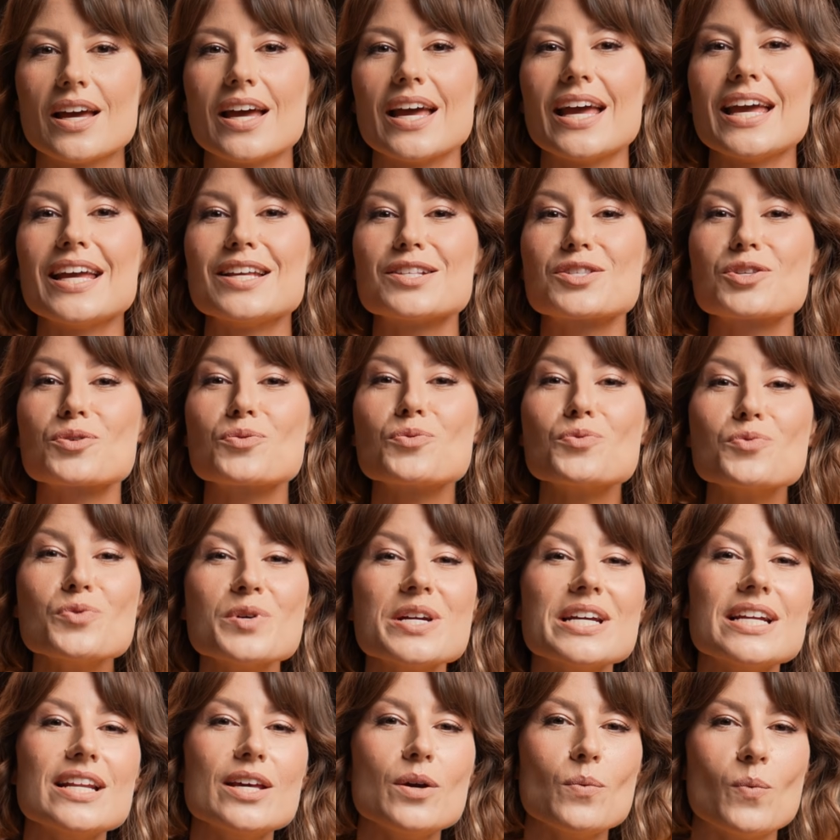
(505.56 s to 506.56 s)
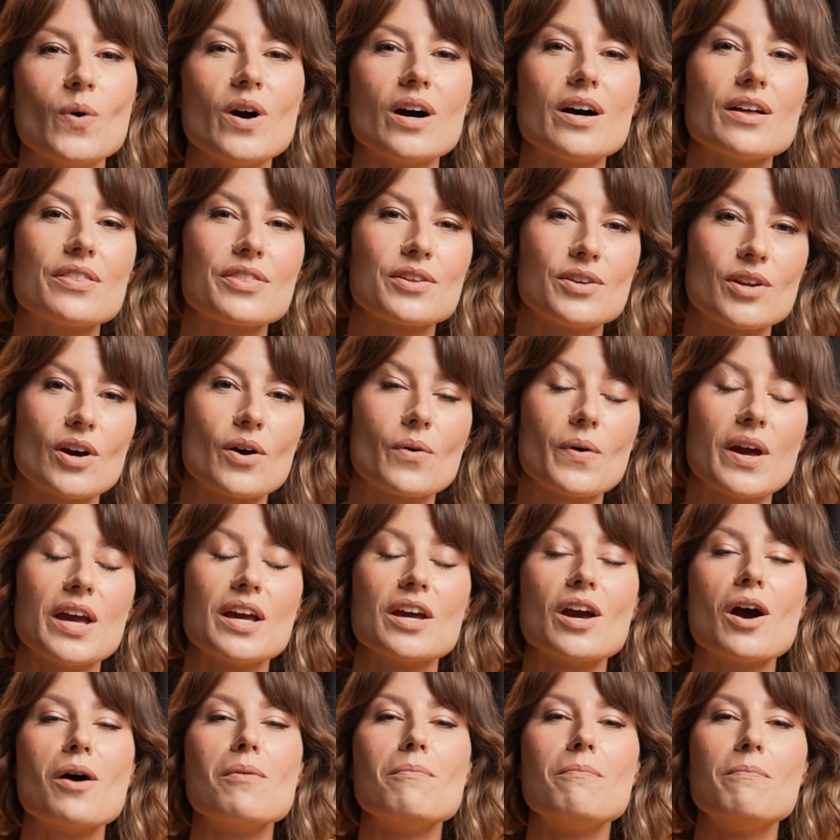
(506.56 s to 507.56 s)
It's really worth knowing
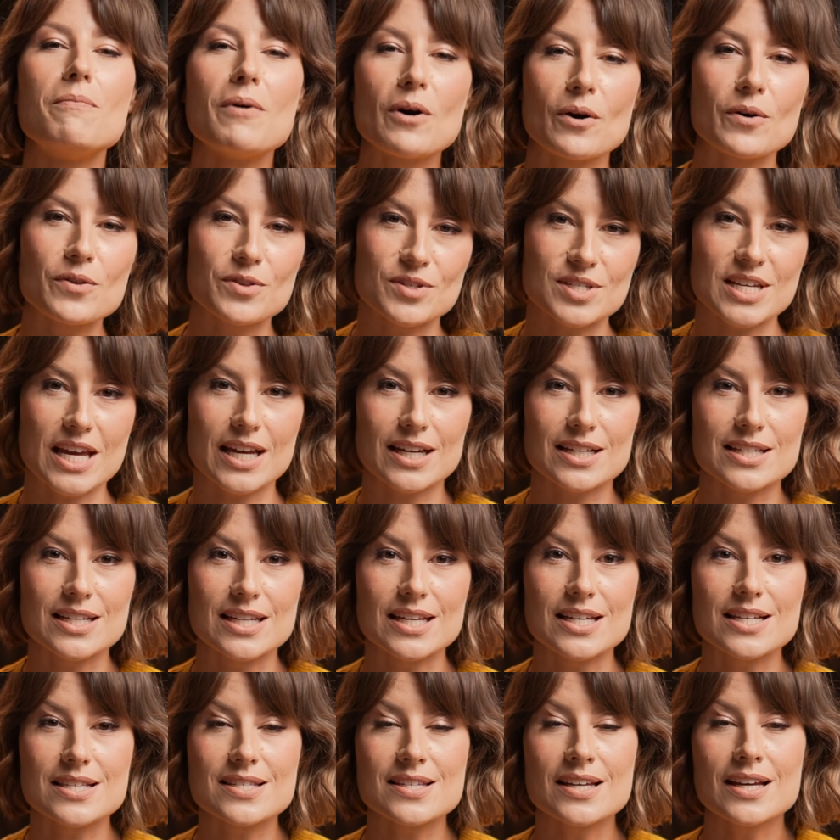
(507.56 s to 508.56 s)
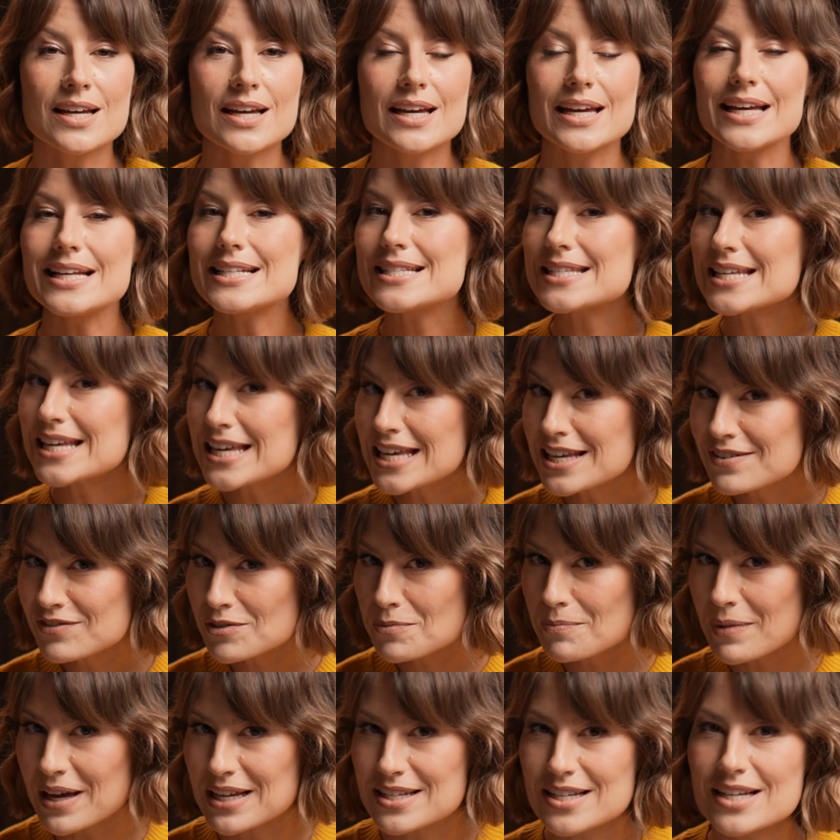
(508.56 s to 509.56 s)
both techniques. It's even
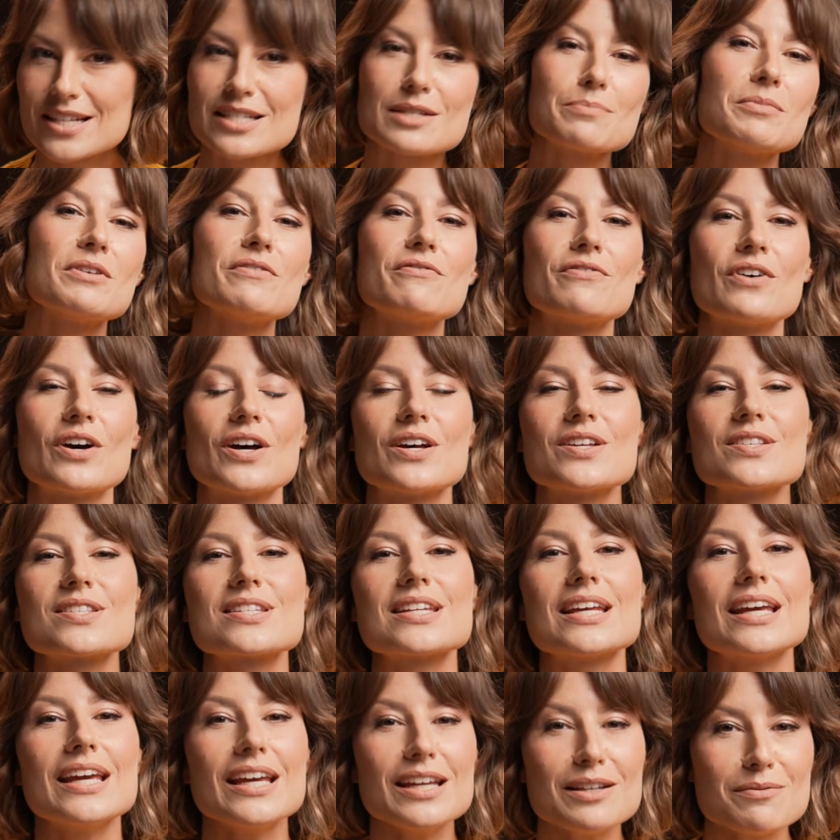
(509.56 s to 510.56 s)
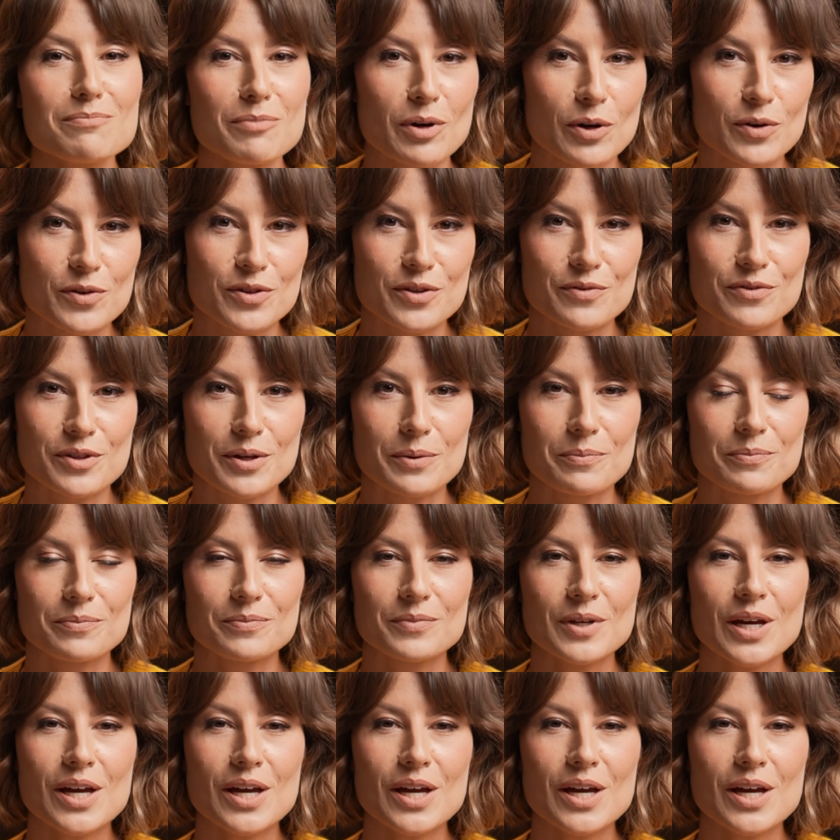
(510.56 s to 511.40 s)
better to be versed in both of them.